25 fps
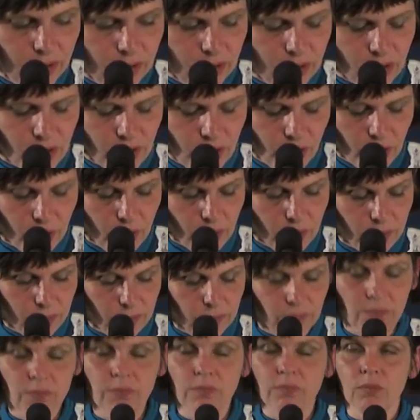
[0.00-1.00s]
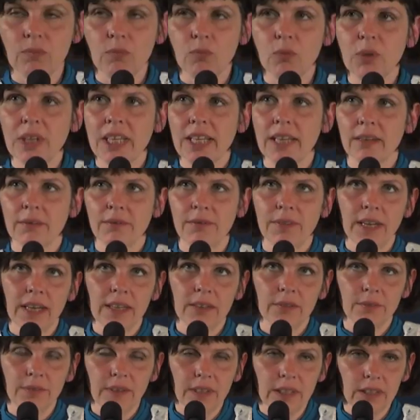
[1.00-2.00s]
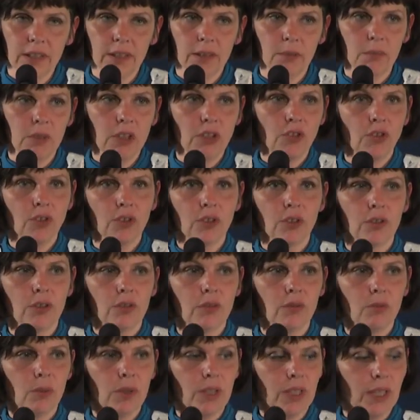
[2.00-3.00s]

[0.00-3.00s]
So we had a fact-finding mission.